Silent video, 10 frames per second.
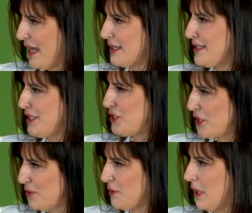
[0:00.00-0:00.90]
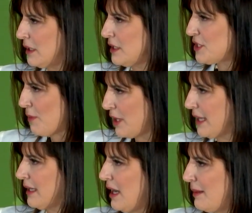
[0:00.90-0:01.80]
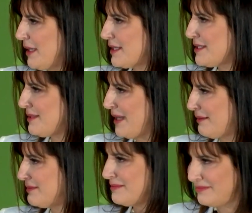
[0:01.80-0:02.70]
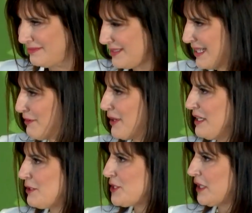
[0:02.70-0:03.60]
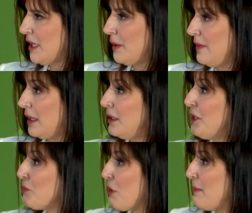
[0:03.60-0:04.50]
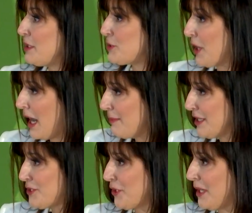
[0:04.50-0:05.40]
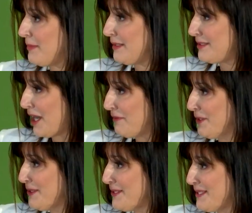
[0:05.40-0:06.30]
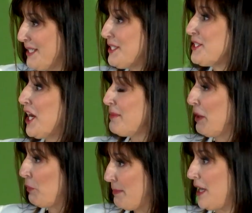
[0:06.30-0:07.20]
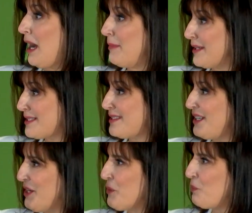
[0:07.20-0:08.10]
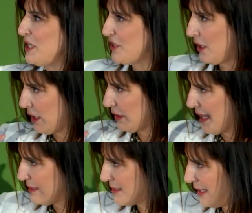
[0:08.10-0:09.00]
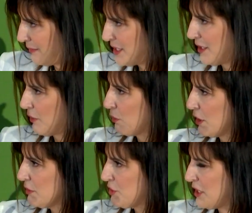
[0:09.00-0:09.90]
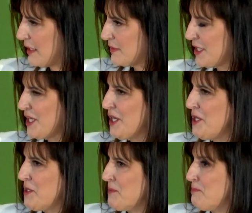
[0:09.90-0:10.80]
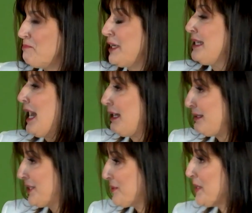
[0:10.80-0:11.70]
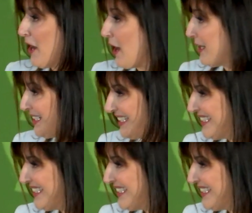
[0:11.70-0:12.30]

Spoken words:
Bank said gender equality is smart economics about 7 or 8 years ago, and then Prime Minister Abe showed up at Davos to talk about womenomics, we saw a landslide. We saw a real shift. But yet, here we are,